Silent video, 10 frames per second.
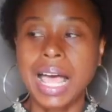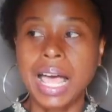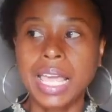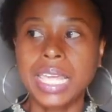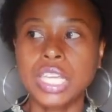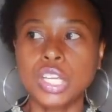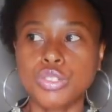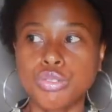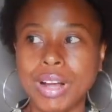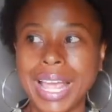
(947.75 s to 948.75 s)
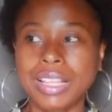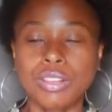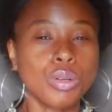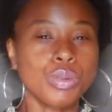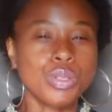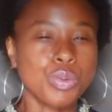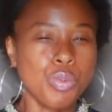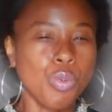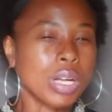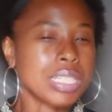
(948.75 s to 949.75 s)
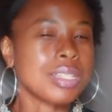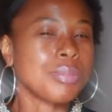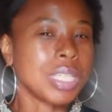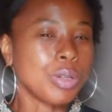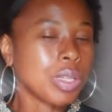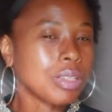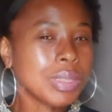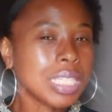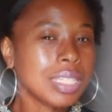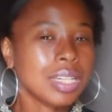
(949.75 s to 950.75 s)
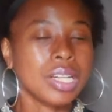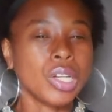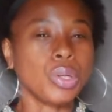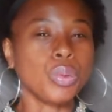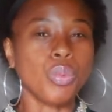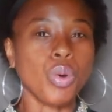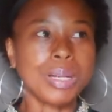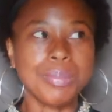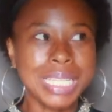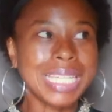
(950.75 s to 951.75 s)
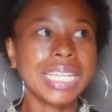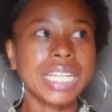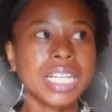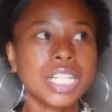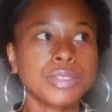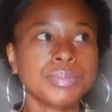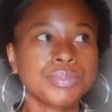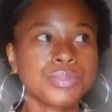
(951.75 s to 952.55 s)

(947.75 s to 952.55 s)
I attract those who want to be with me, who want to be here.